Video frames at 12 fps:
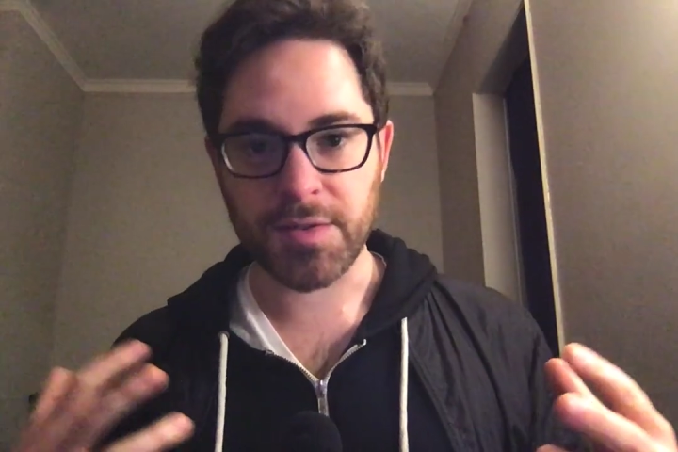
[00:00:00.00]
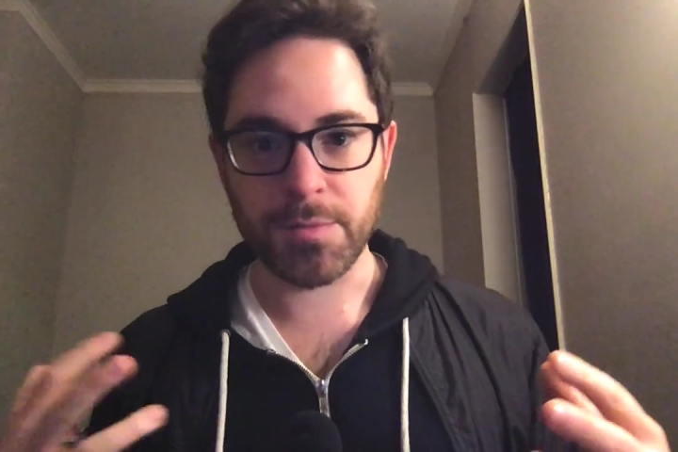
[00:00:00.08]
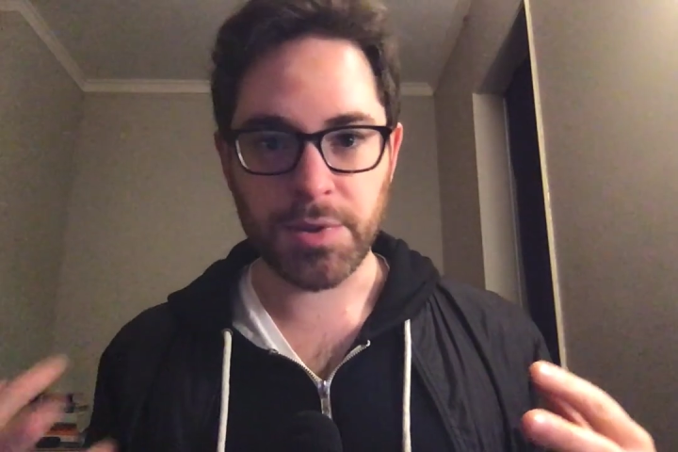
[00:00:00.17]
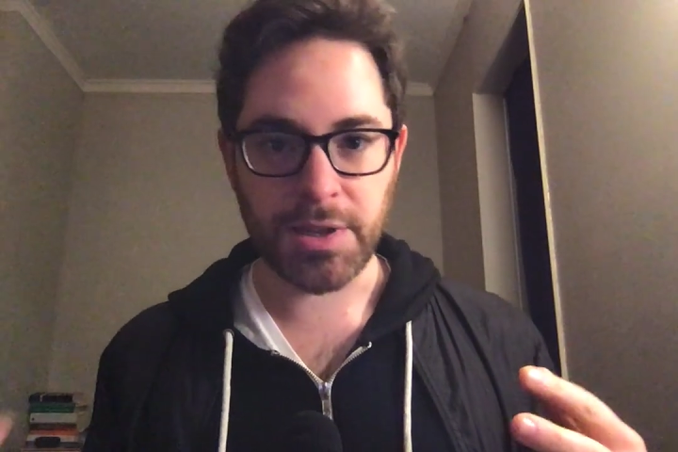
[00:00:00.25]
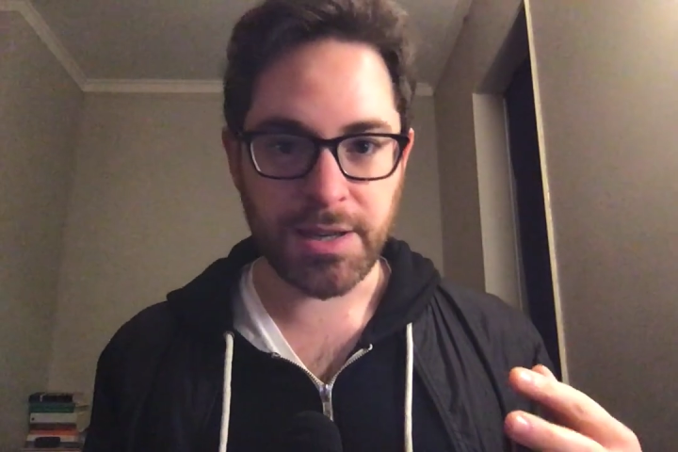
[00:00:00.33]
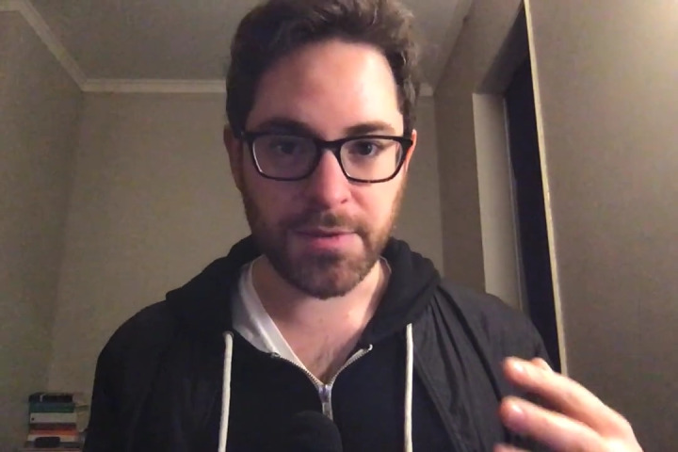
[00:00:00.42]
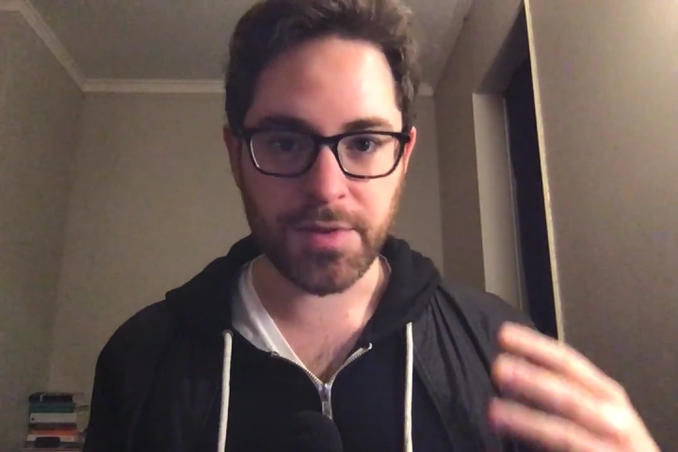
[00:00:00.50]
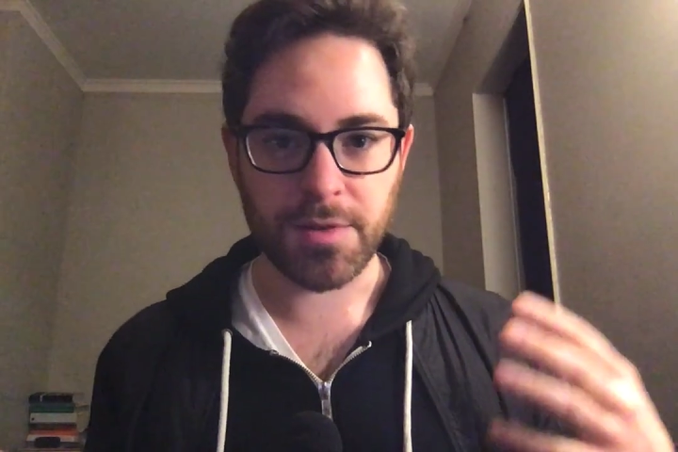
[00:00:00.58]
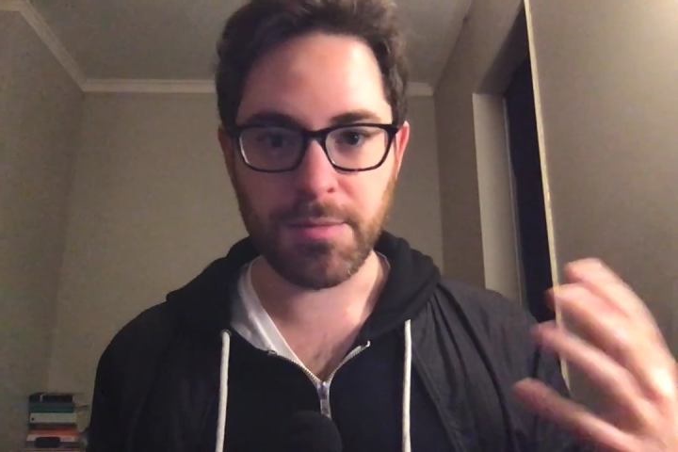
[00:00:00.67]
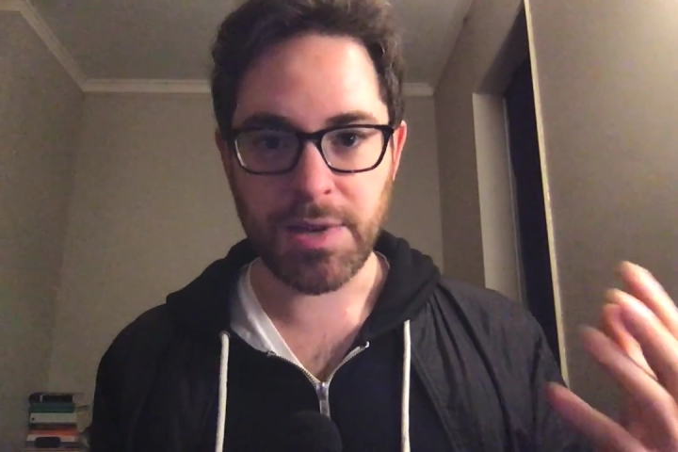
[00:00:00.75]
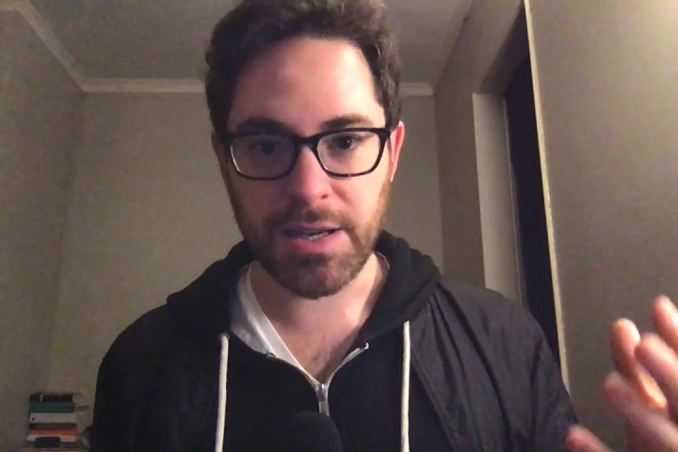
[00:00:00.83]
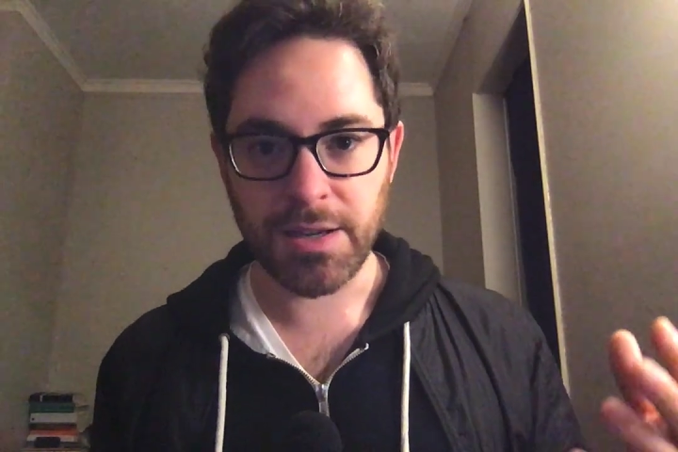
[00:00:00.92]
and beliefs
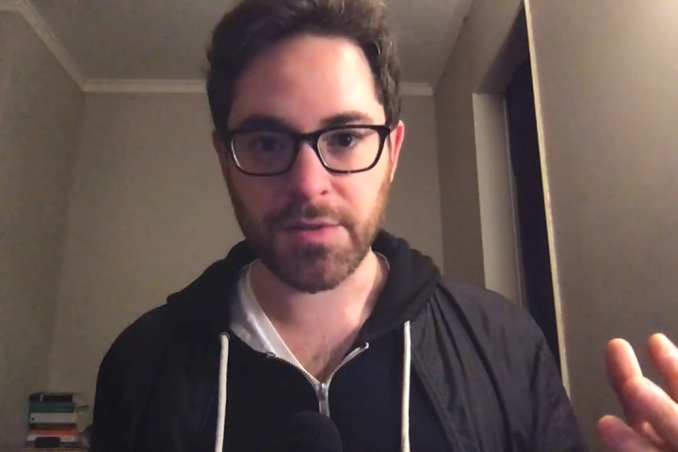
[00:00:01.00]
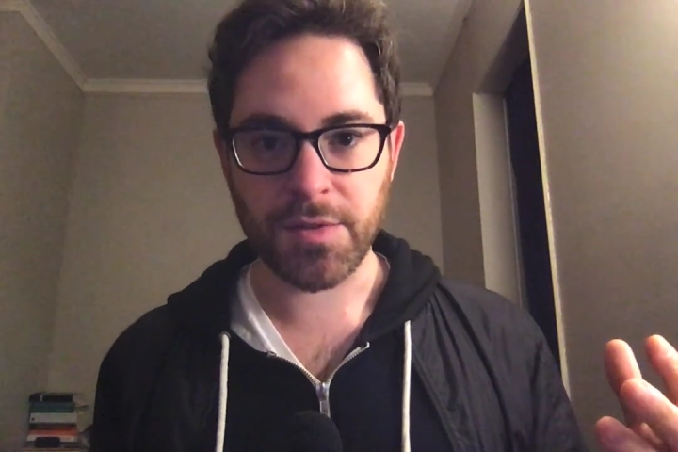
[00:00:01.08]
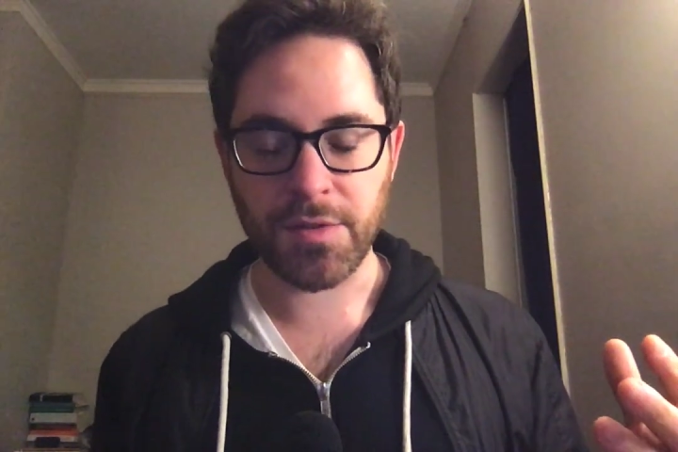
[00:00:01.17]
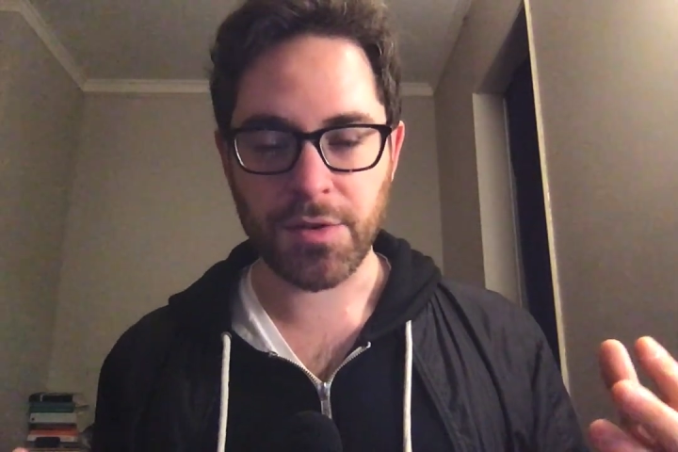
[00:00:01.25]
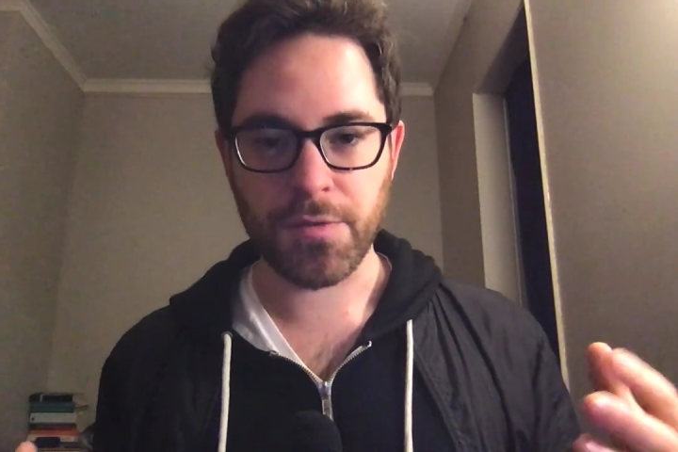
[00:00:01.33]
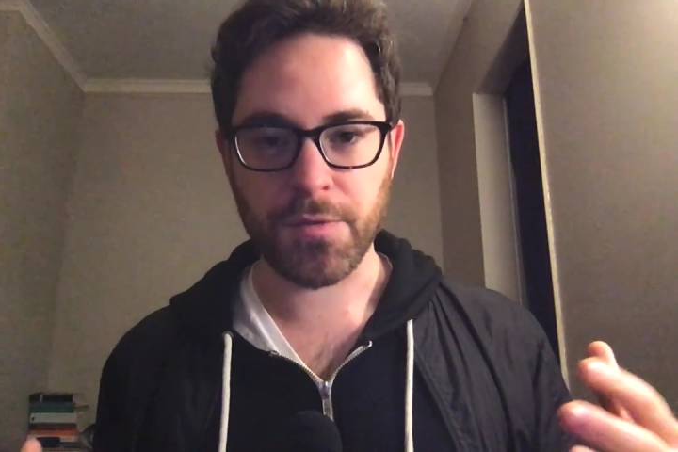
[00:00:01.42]
and meanings and so